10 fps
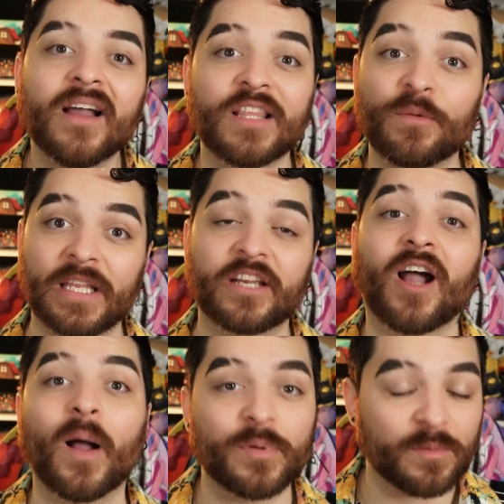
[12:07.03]
that really
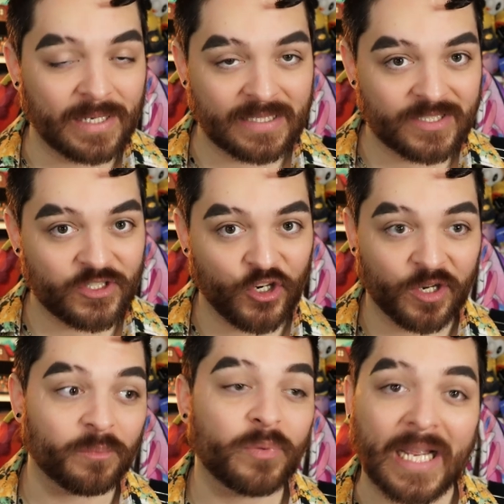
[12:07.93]
complements her
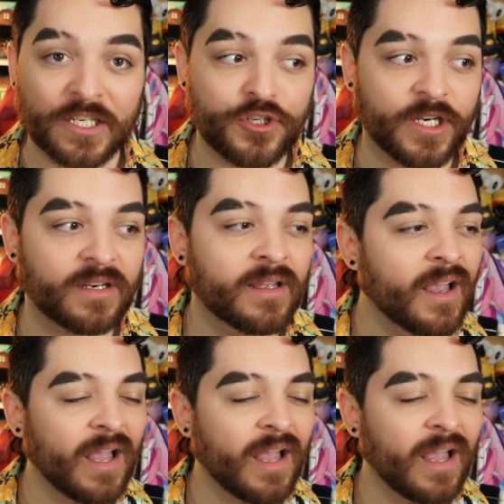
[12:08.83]
complexion.